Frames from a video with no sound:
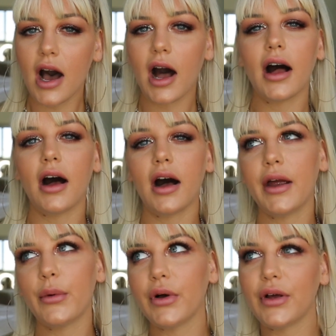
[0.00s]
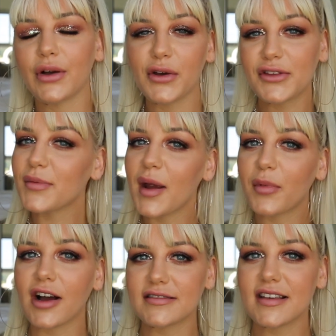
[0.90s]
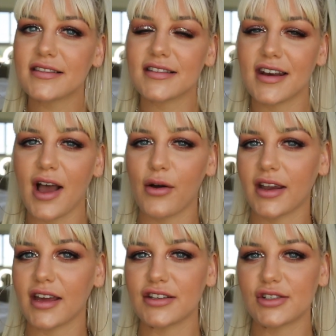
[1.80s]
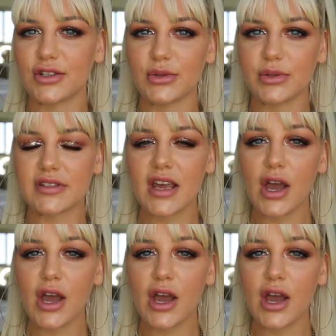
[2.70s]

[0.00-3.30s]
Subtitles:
I will go through my process on how I kind of choose